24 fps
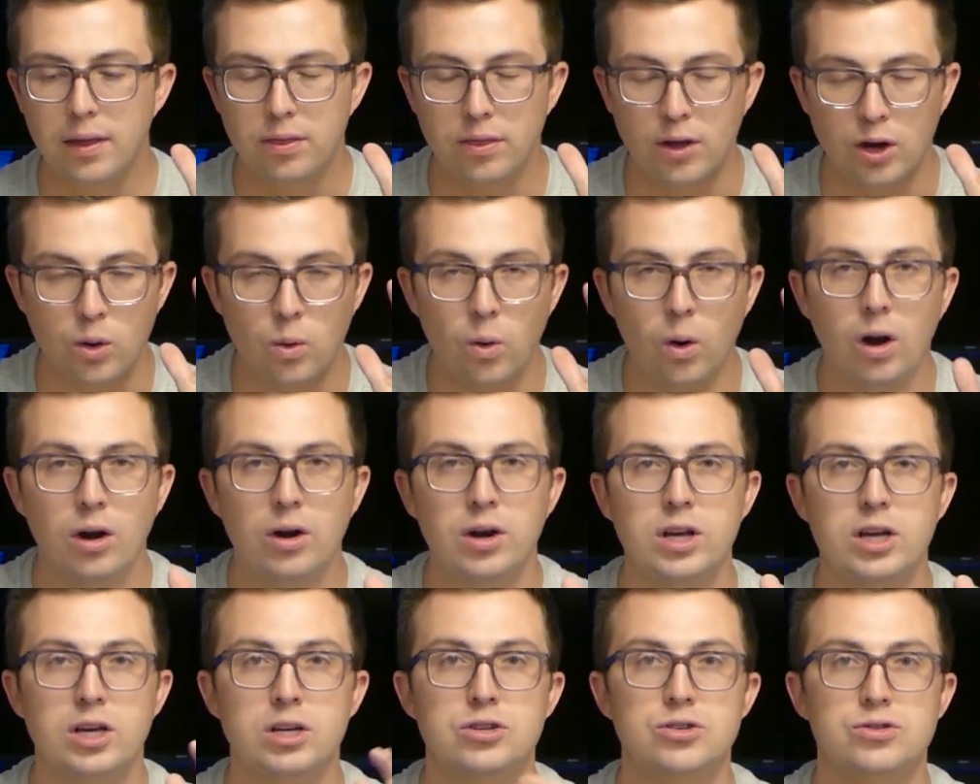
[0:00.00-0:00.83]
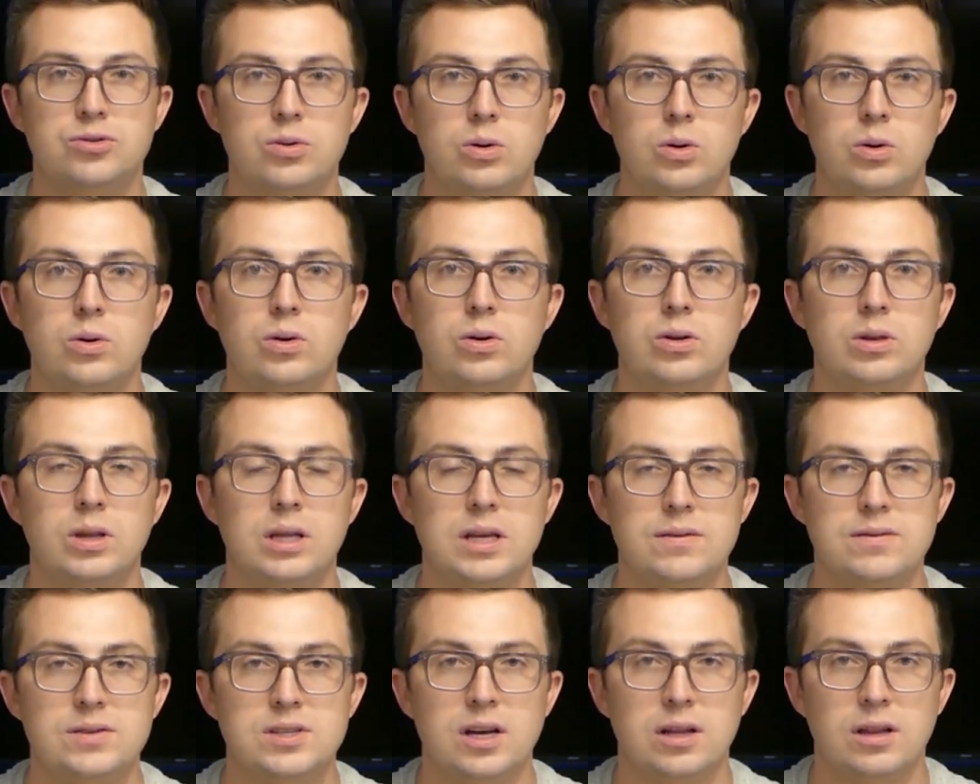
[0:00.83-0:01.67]
The quality control
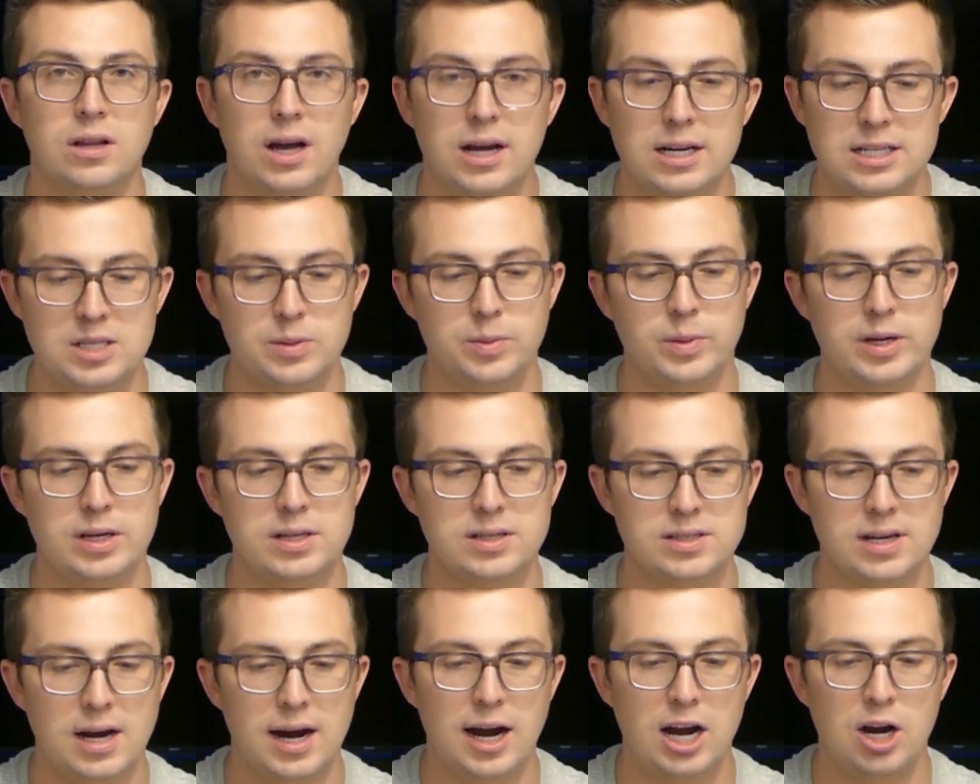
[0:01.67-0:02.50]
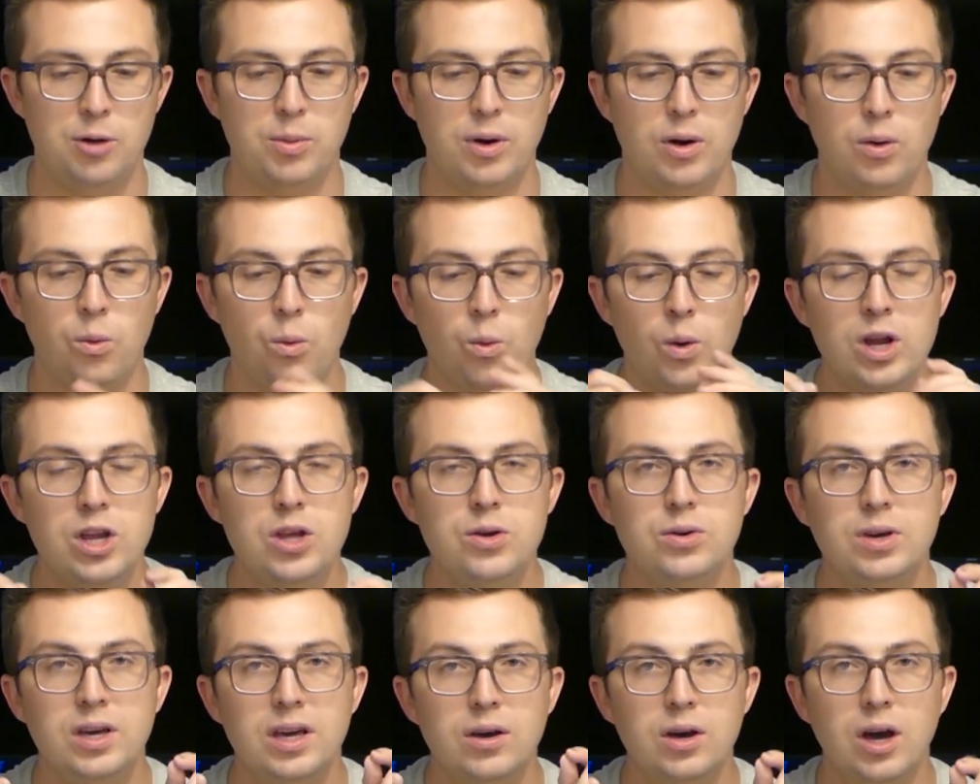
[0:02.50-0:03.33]
leaves a lot to be desired, but when
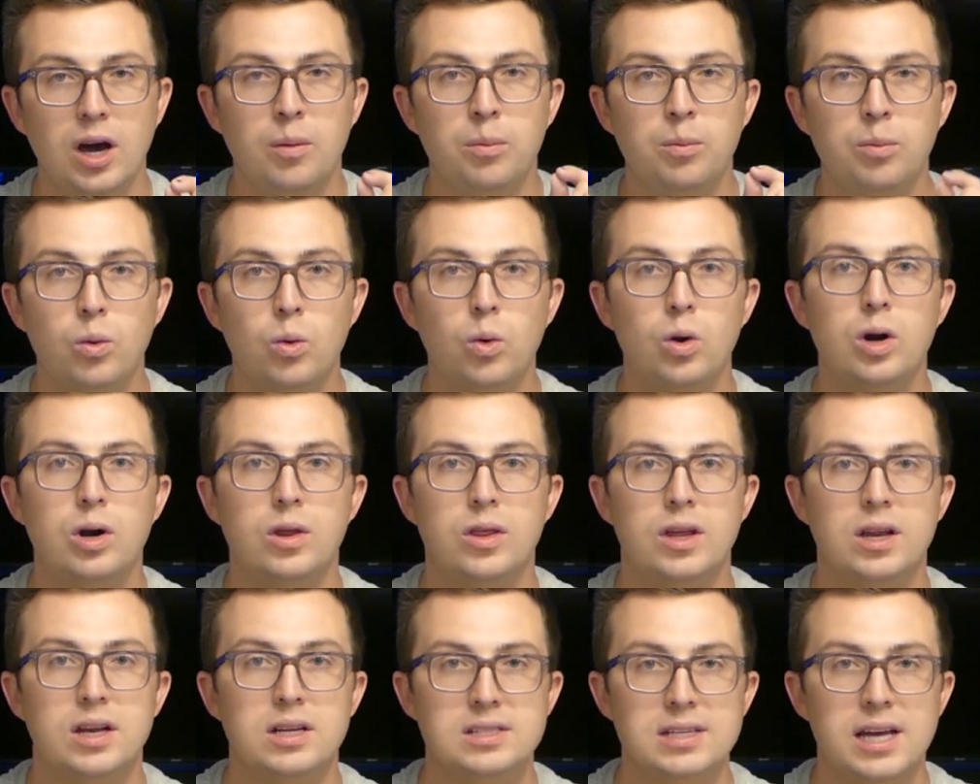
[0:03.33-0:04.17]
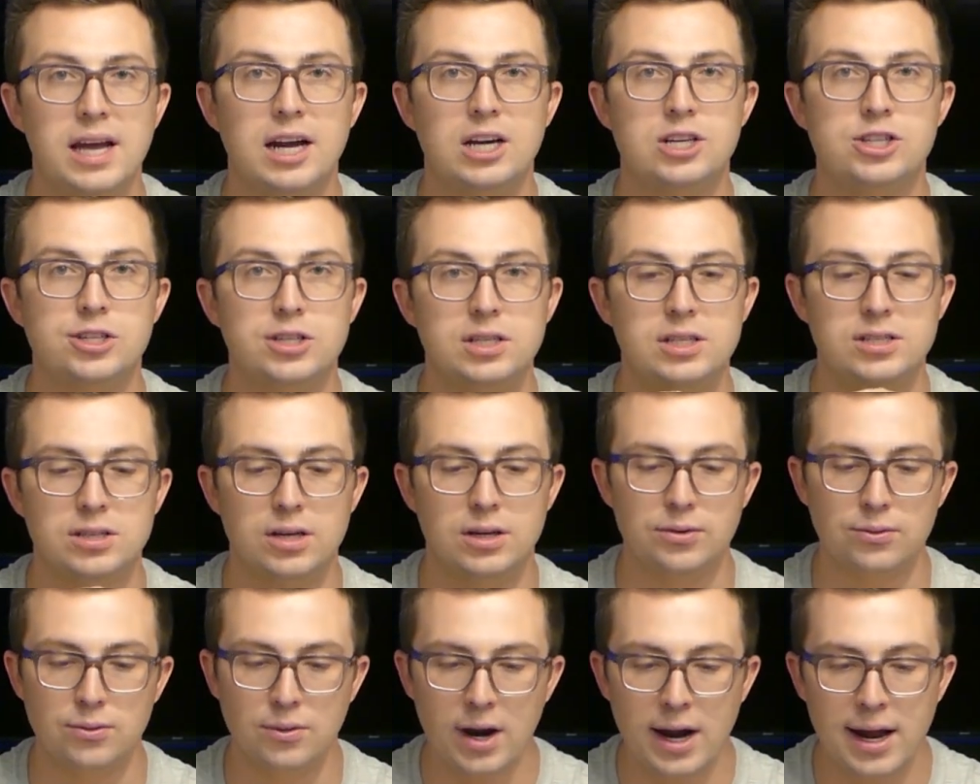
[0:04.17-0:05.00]
you get a board that is actually
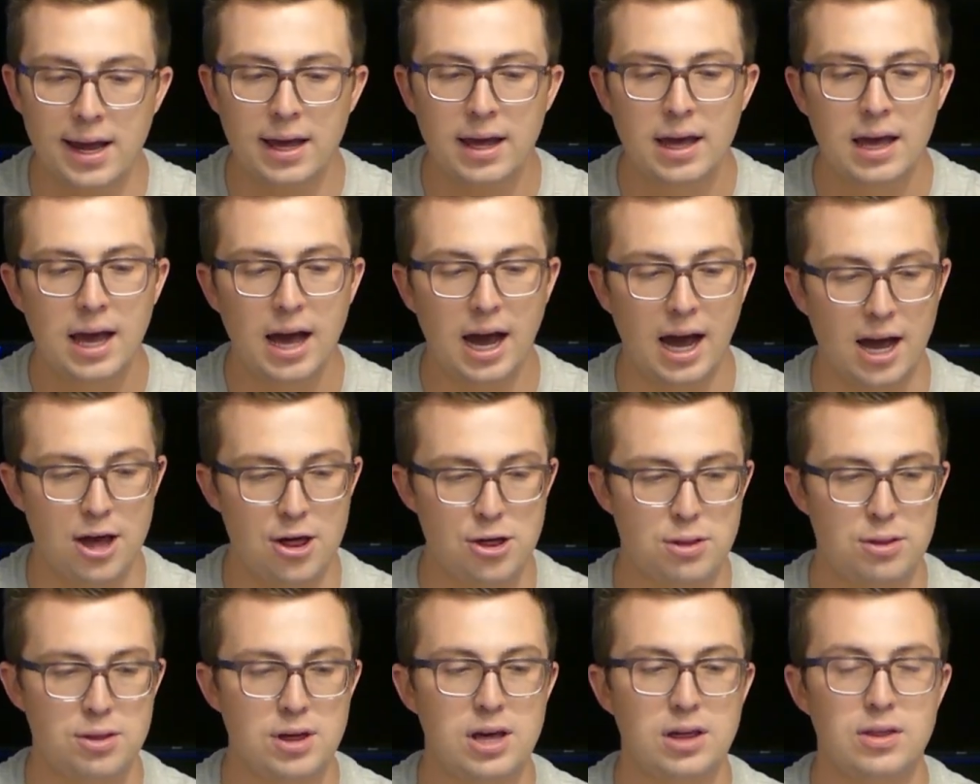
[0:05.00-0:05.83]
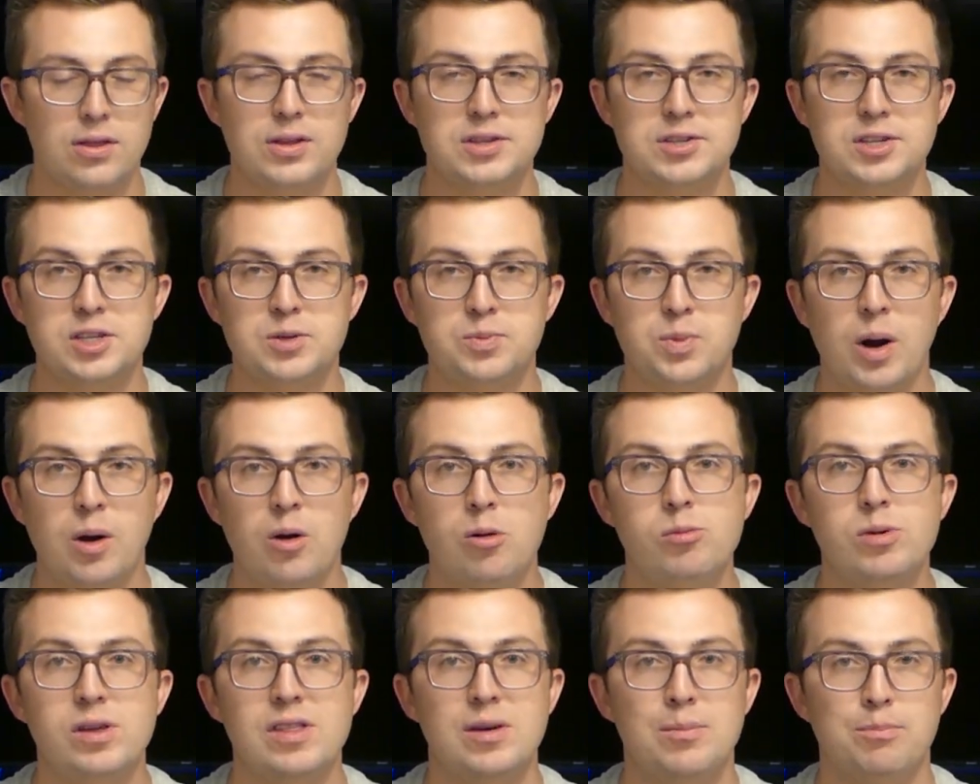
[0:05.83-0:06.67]
done right, I think this is
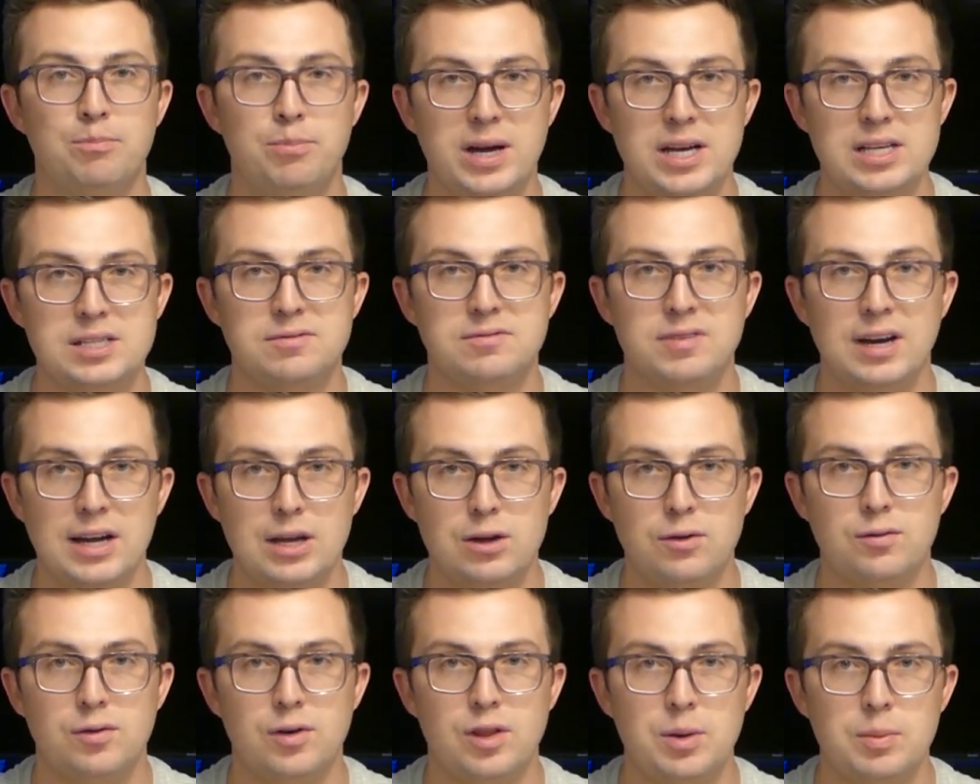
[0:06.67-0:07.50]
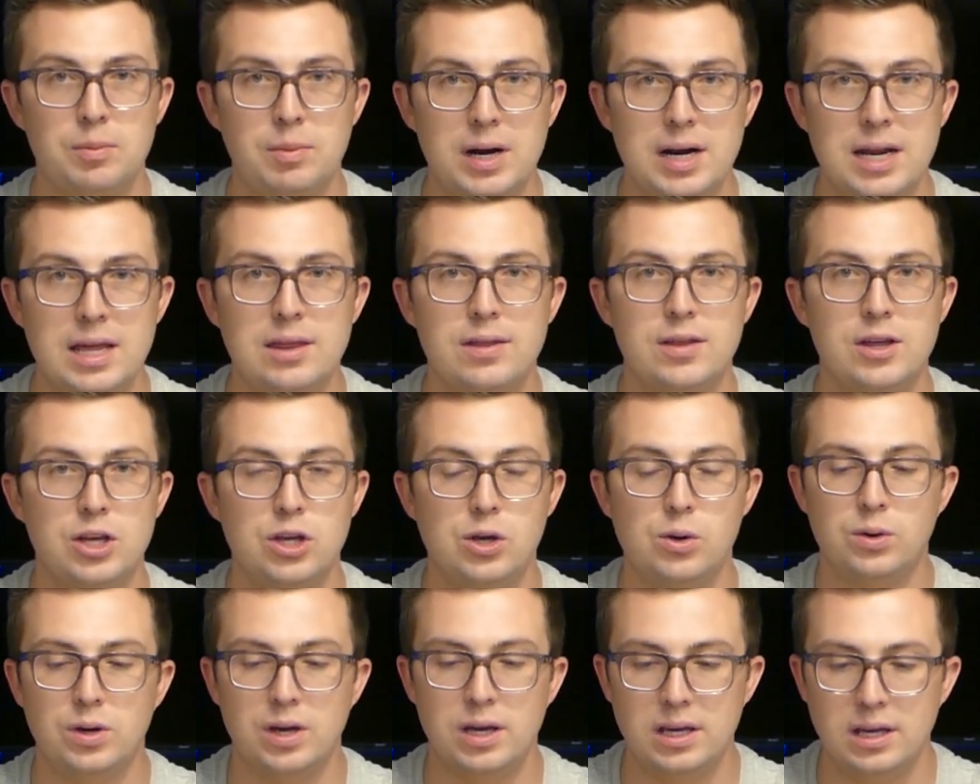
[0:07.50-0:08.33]
probably the best value for the money that
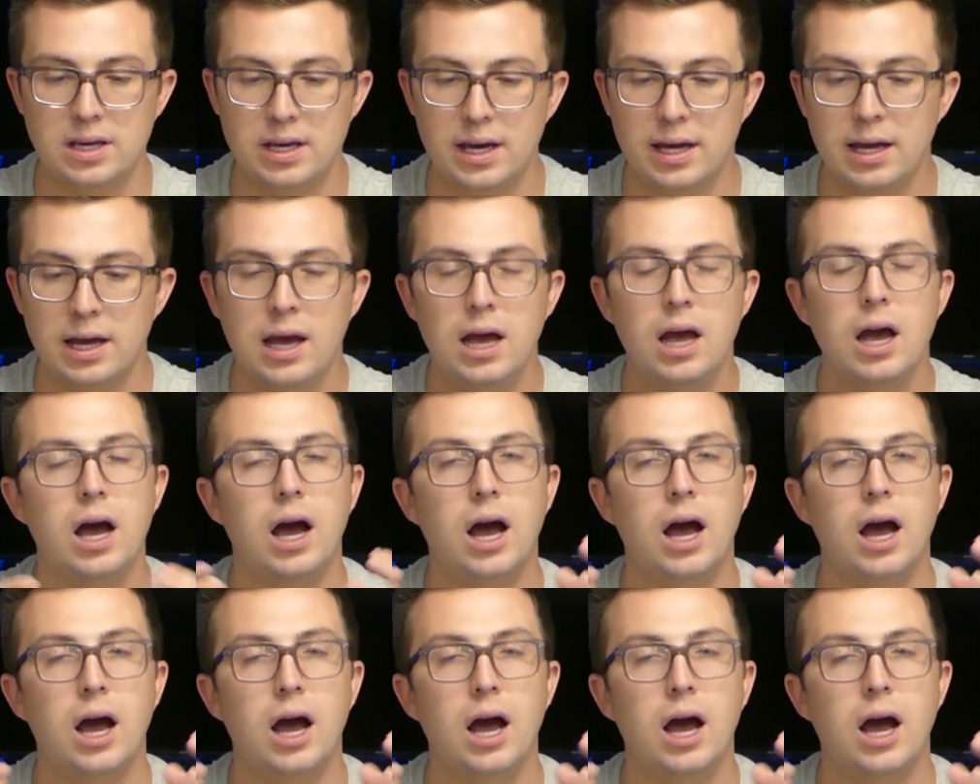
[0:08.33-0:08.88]
you can get.